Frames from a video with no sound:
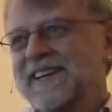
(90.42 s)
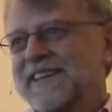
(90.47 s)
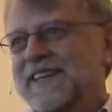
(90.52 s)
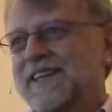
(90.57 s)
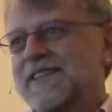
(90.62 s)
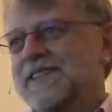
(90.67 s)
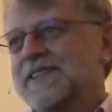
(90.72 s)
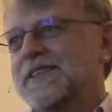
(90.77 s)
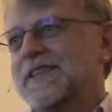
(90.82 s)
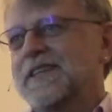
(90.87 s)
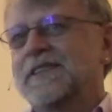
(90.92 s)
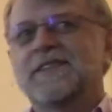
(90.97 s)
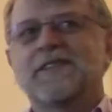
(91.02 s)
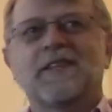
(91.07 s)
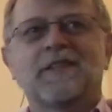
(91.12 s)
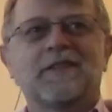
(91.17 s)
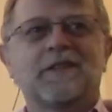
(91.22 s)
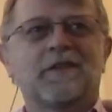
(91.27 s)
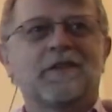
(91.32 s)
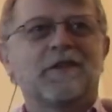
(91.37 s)
That, that
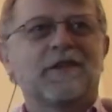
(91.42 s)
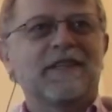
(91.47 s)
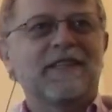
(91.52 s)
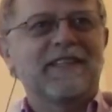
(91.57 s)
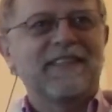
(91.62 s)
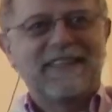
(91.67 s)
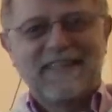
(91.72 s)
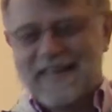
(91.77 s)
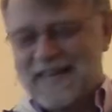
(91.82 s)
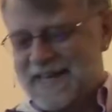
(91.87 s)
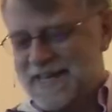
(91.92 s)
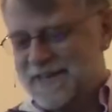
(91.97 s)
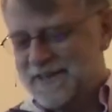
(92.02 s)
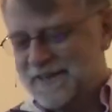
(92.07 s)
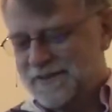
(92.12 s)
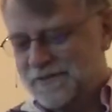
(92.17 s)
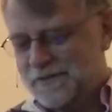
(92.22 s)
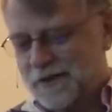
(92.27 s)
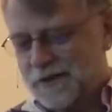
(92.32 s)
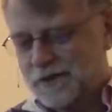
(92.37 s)
says it all.
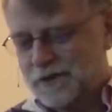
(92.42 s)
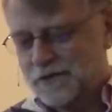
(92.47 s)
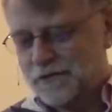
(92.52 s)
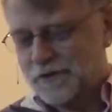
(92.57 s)
French